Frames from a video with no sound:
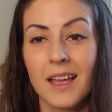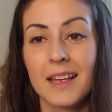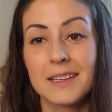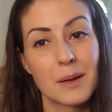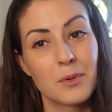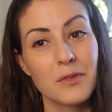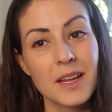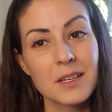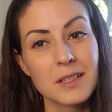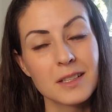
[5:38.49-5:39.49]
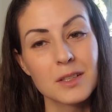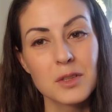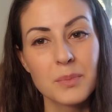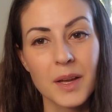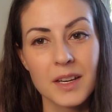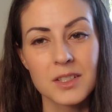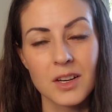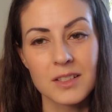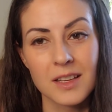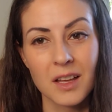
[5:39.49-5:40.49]
and deprivation to punish
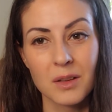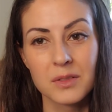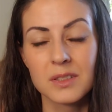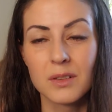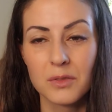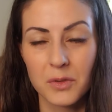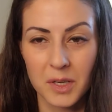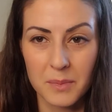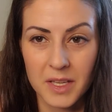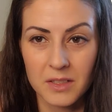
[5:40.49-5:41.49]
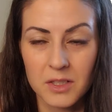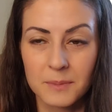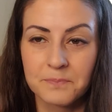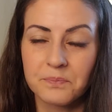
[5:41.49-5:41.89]
ourselves for a binge?